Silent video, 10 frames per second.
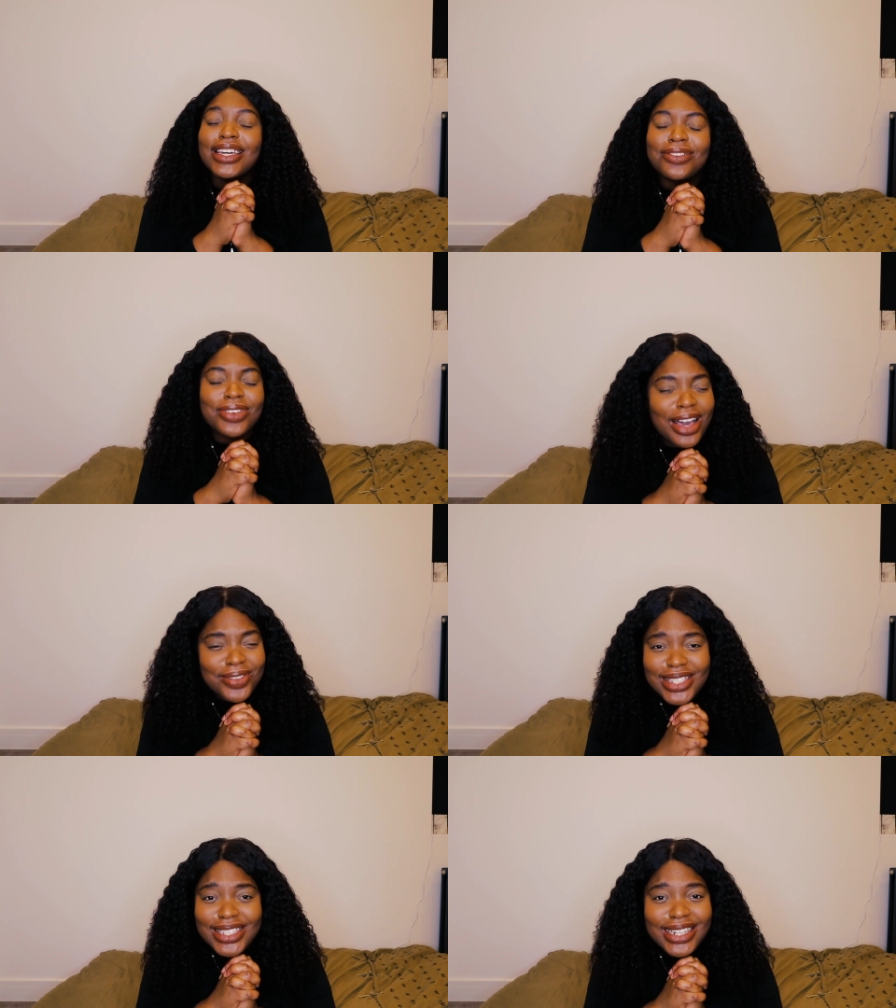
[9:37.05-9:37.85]
If you
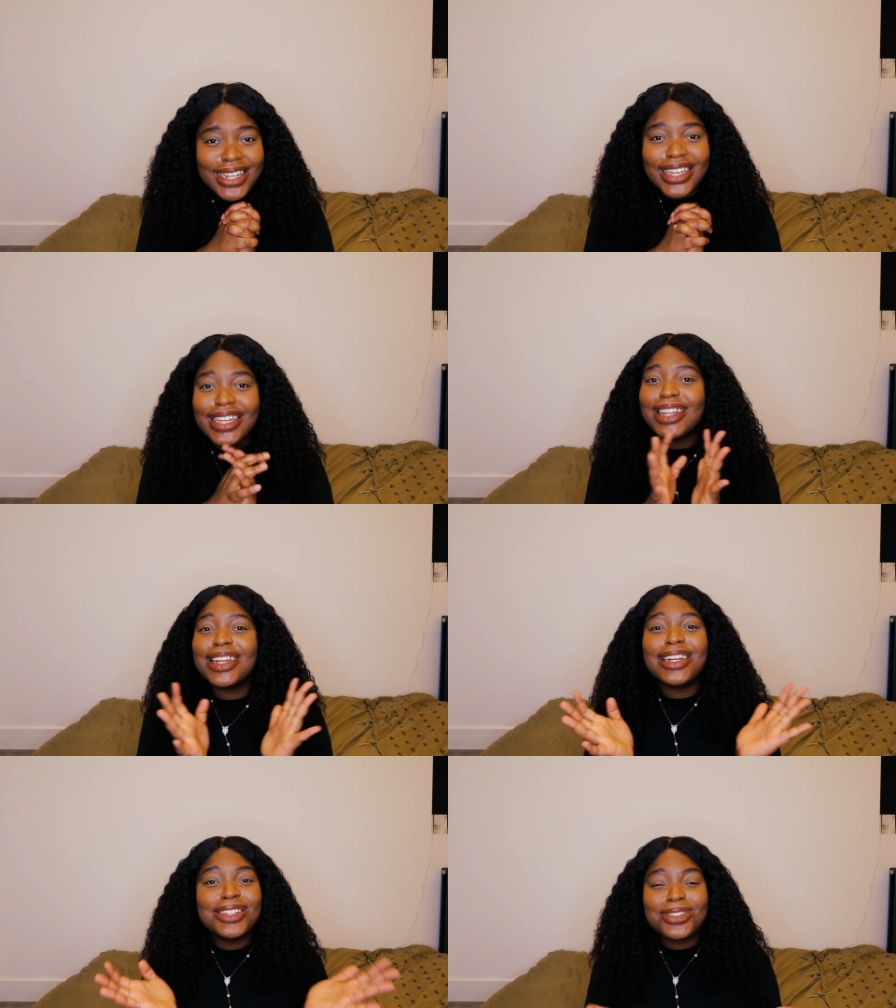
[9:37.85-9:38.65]
haven't seen it,
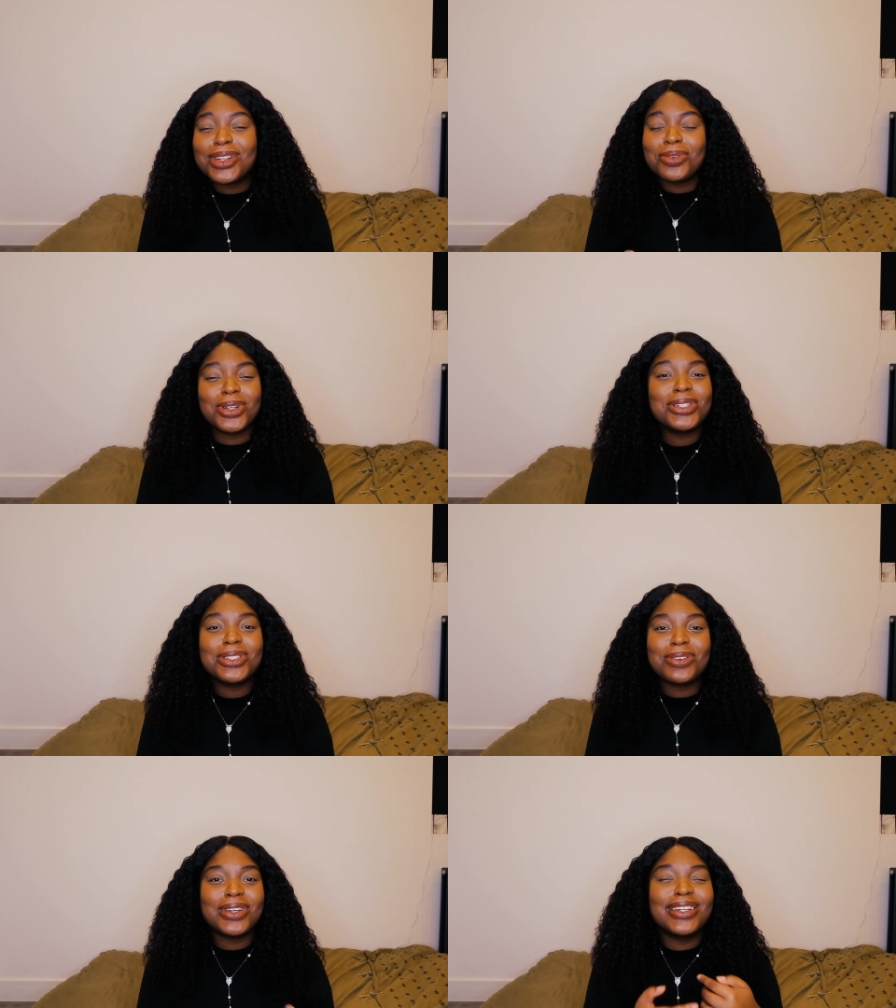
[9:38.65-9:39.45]
literally what are you
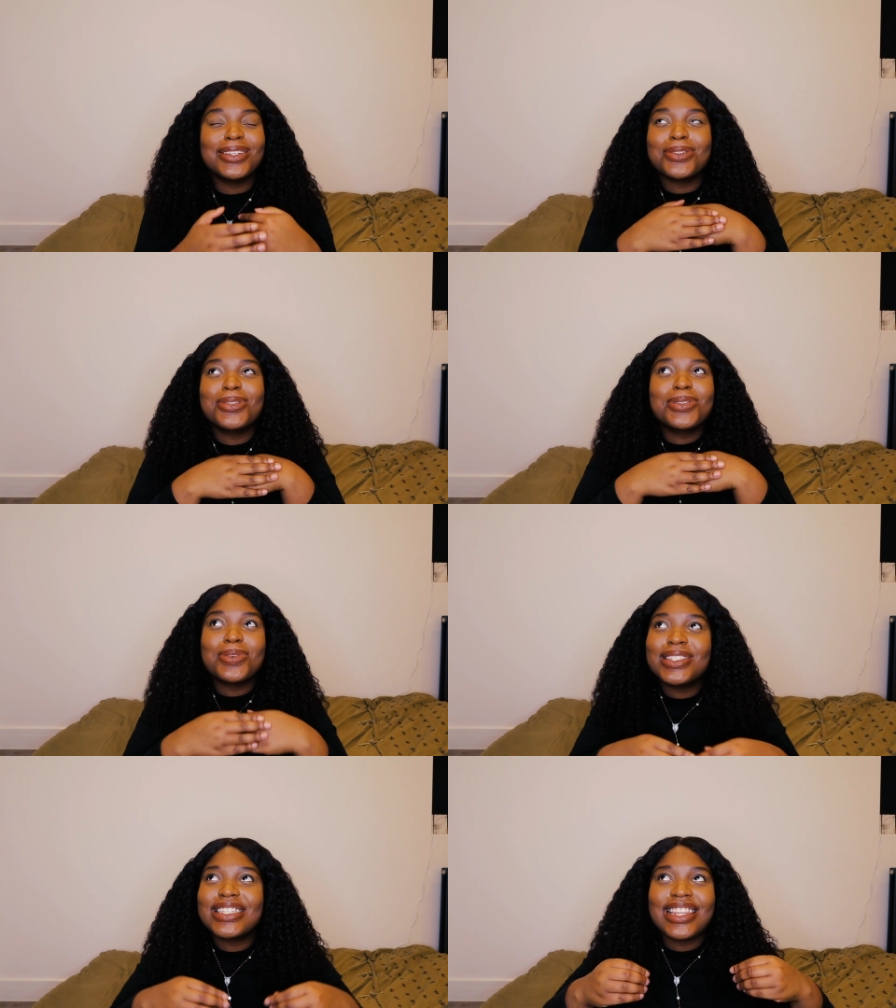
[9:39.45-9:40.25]
doing? It's on
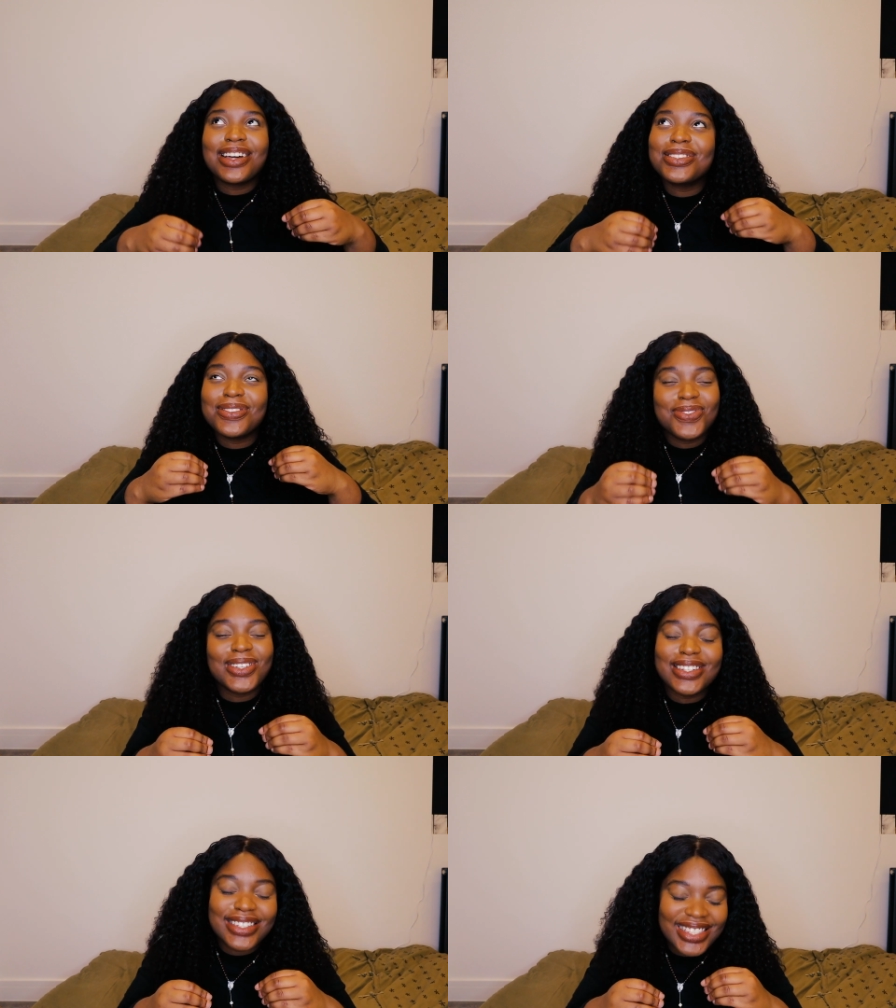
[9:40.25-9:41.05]
20,000
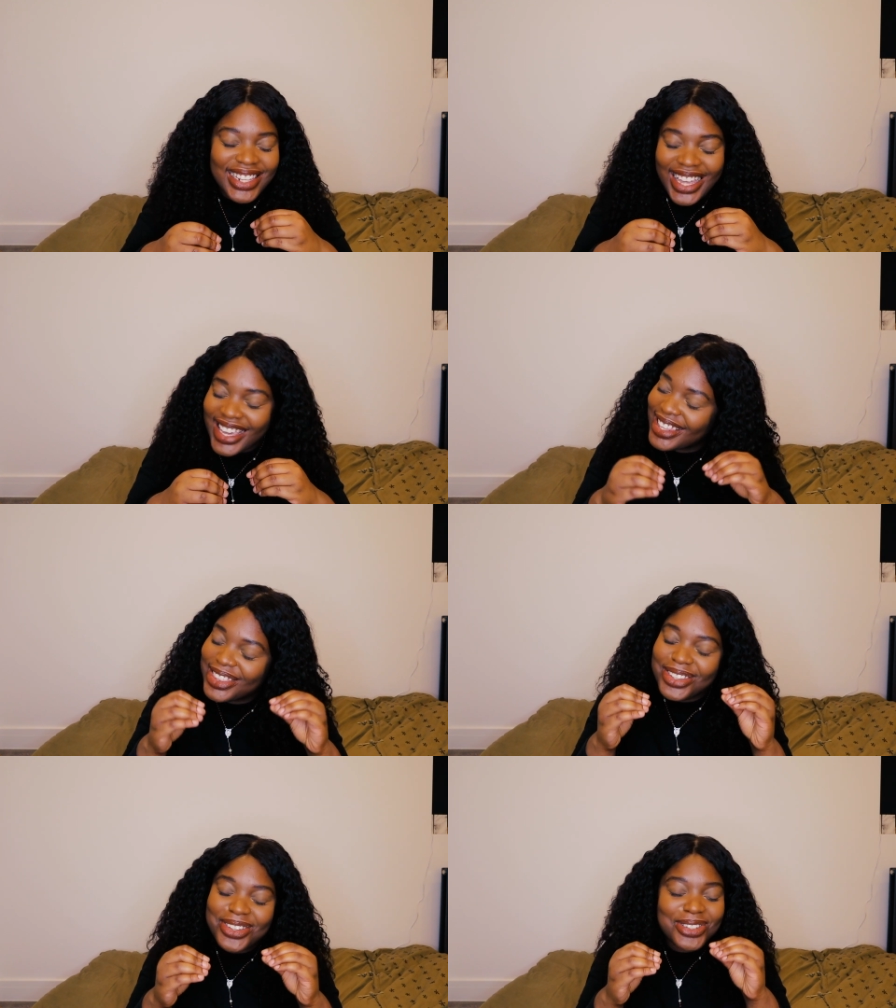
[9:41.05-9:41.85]
views.
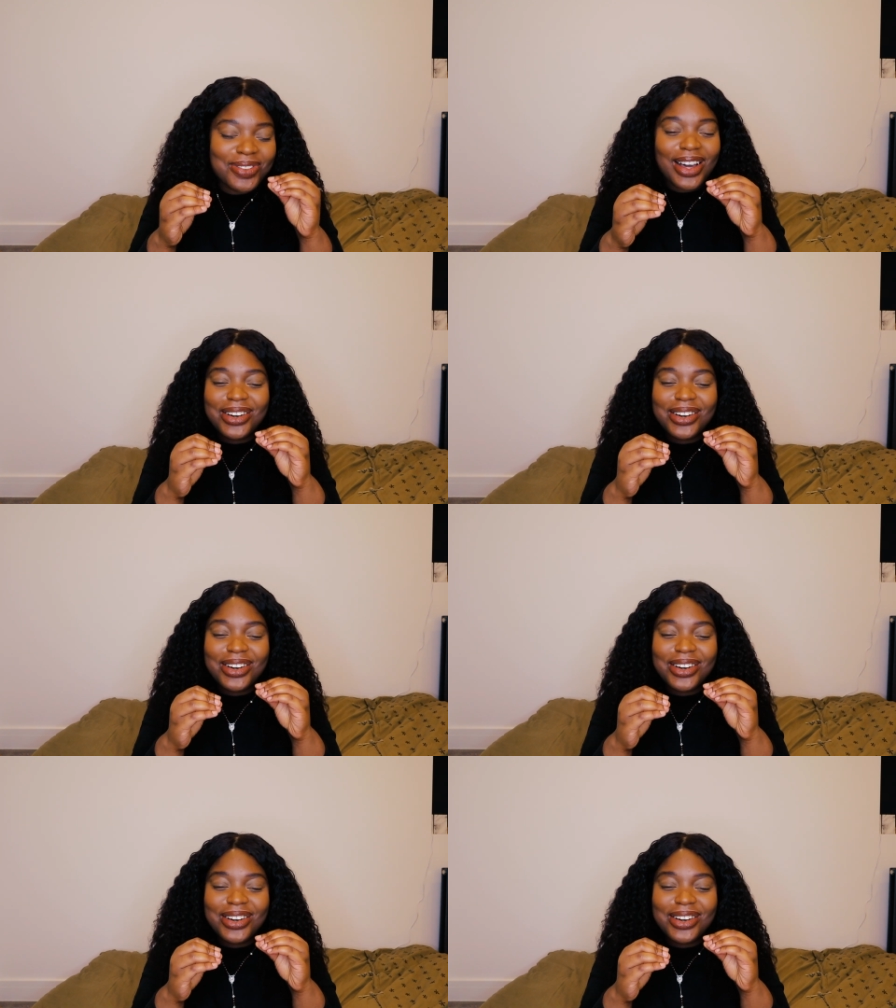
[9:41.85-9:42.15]
Like, the YouTube